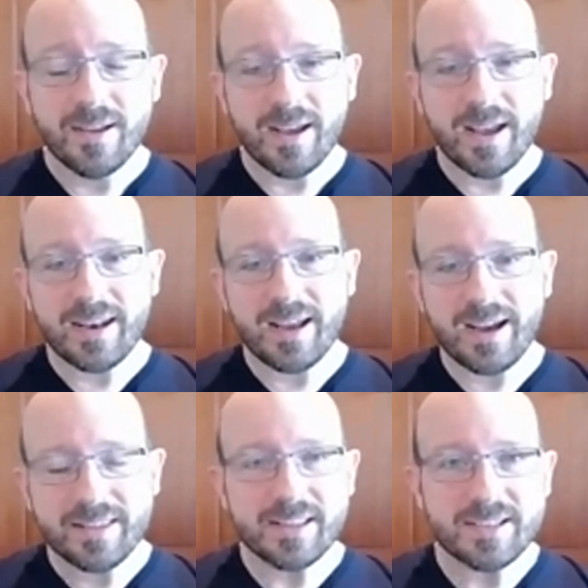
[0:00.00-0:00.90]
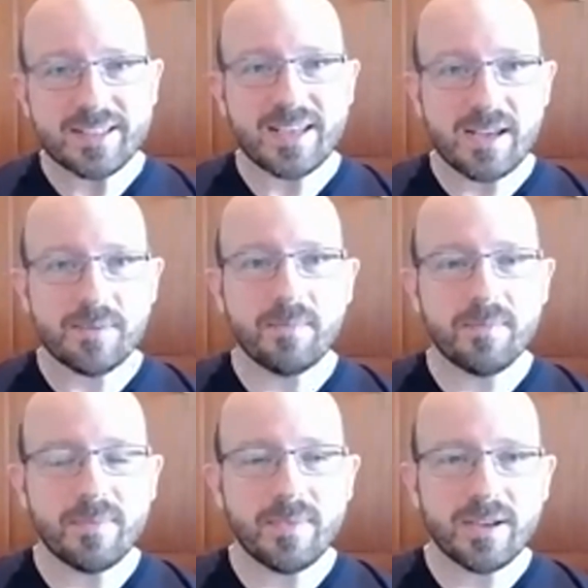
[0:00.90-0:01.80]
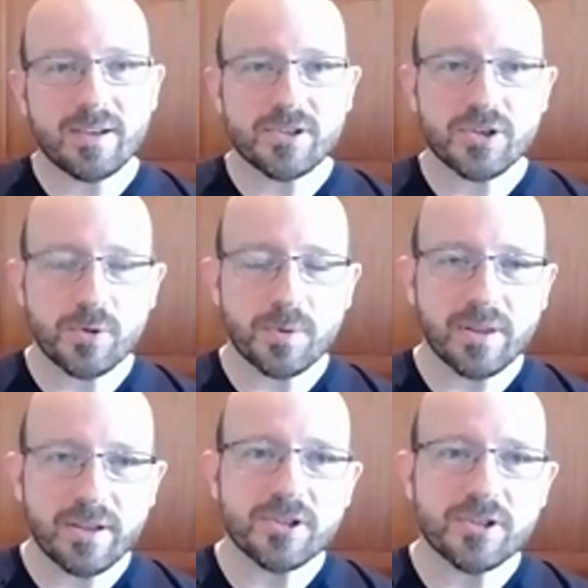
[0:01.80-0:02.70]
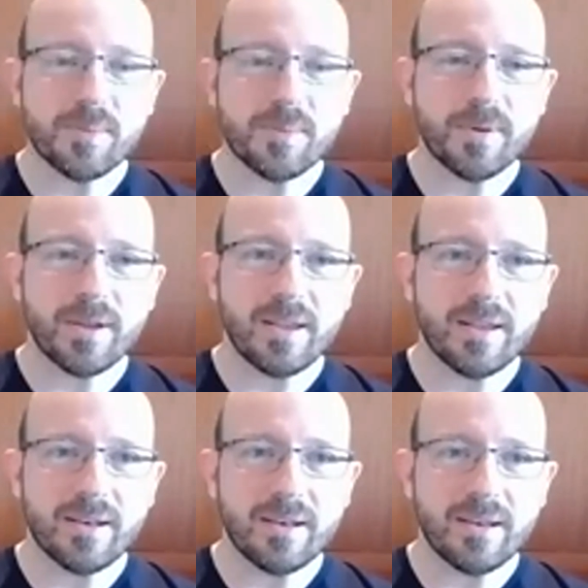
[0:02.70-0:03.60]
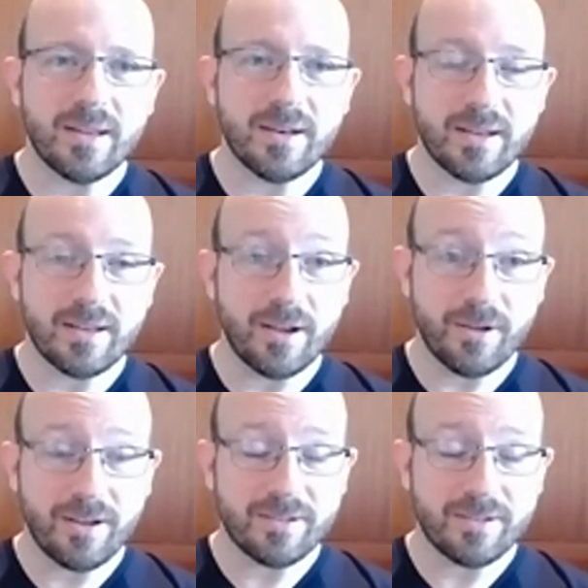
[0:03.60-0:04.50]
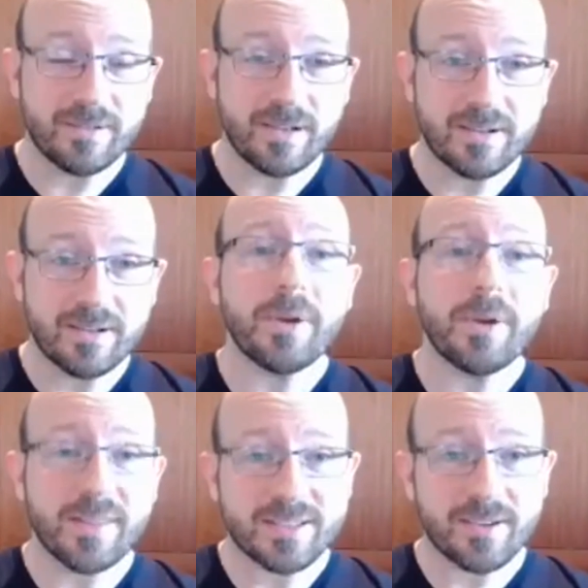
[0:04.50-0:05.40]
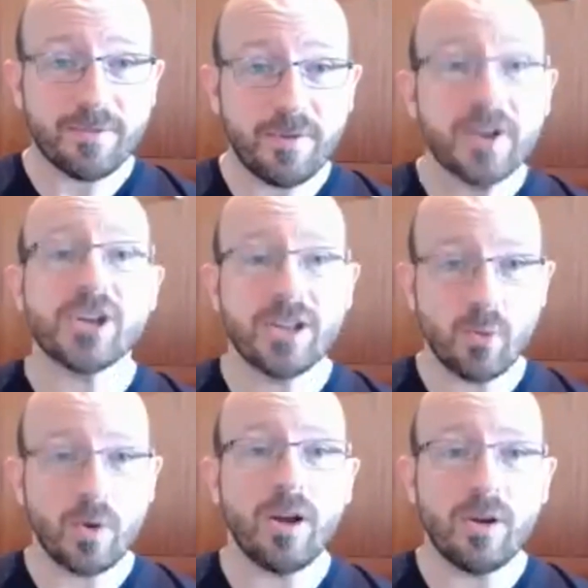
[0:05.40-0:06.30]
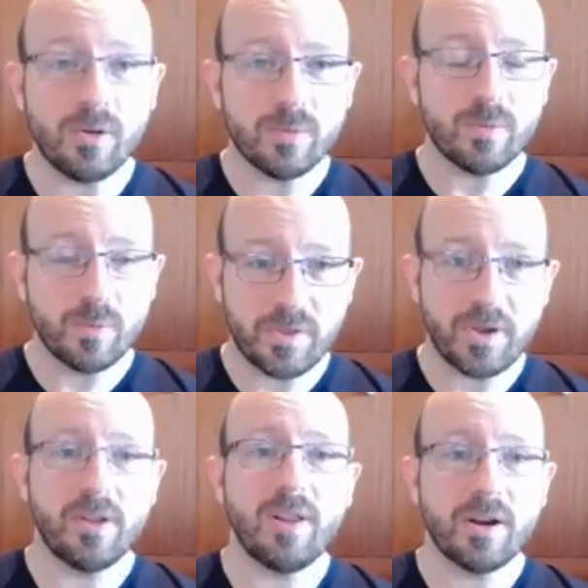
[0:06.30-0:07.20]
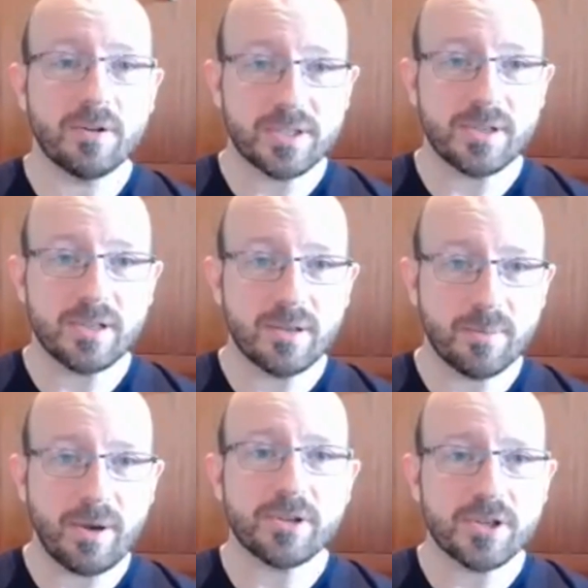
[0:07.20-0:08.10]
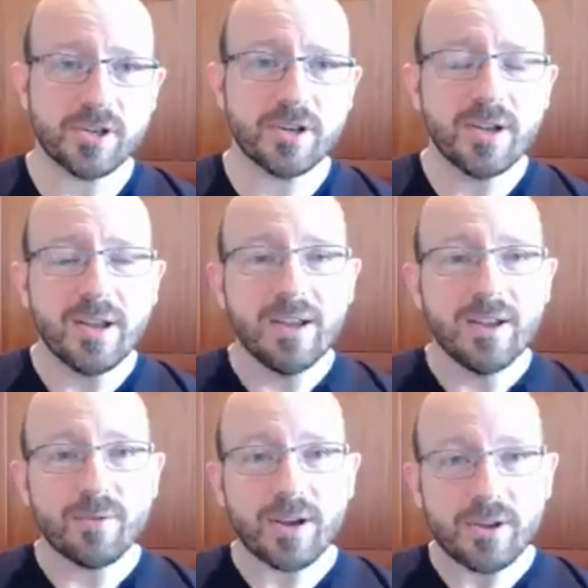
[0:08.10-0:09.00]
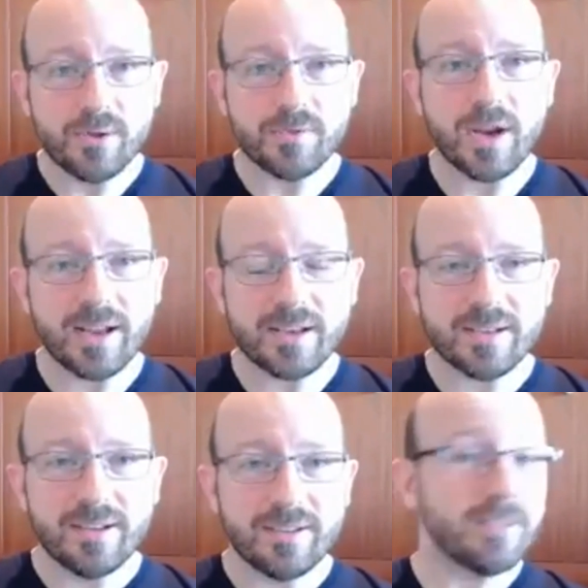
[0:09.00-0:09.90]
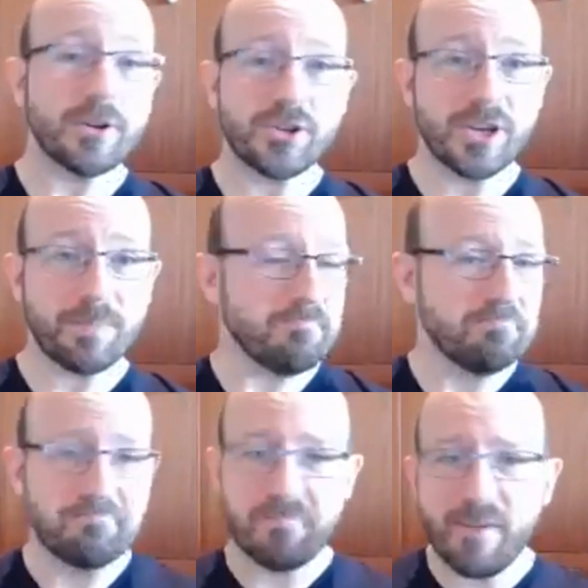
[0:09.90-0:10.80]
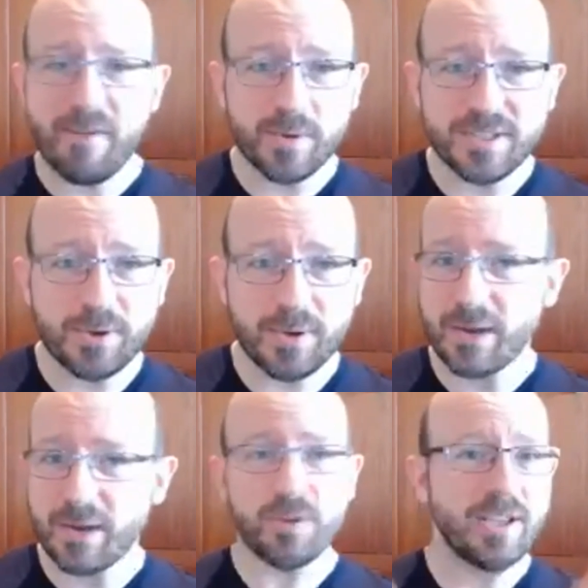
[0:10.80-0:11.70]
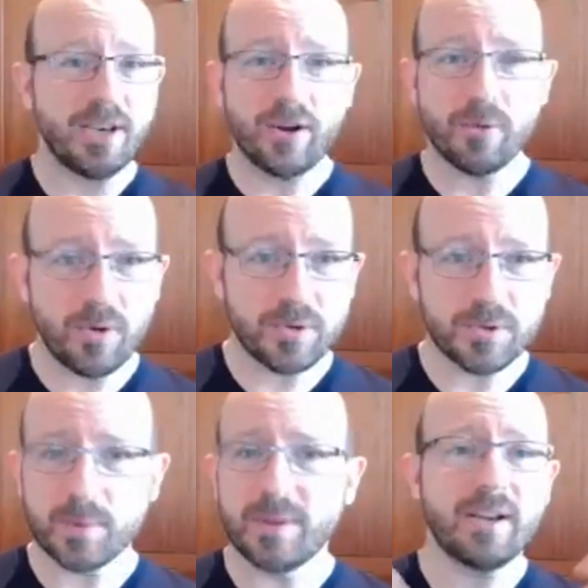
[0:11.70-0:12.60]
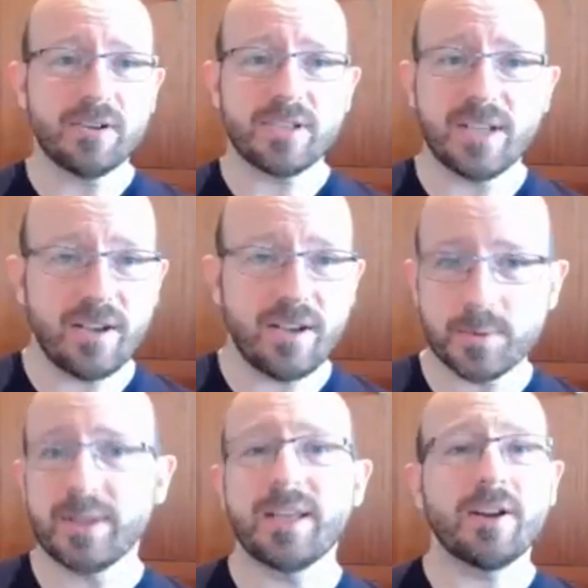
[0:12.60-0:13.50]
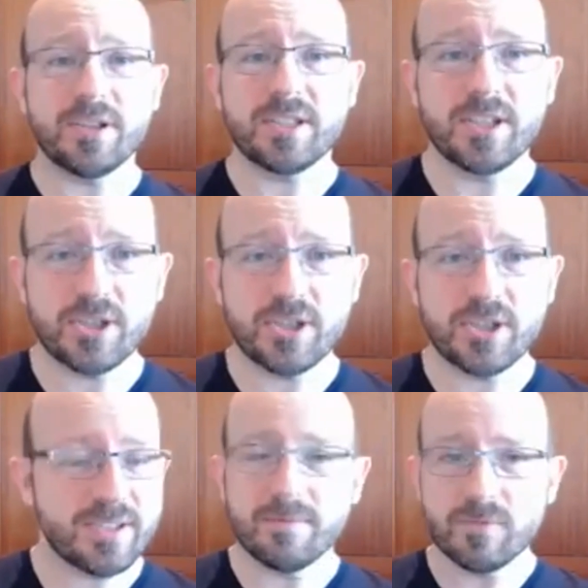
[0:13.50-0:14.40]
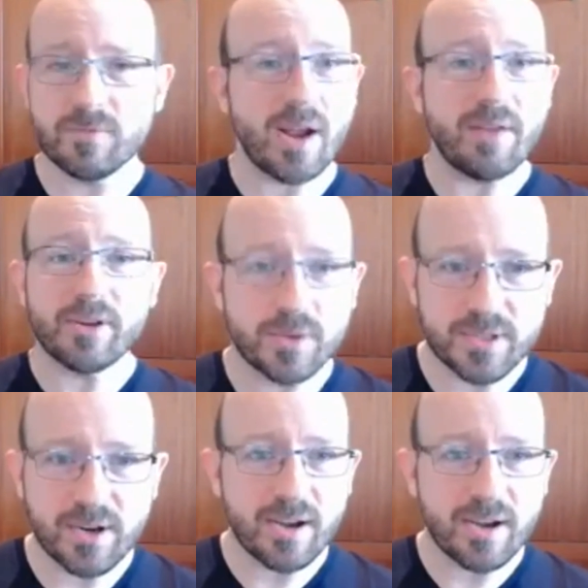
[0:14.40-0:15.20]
And I think the same is true with leadership in a company that's functioning well with a holacracy power structure, right? You've got leadership, everyone's doing it, we're leading our roles, we're leading ourselves, we're leading our decisions and driving towards our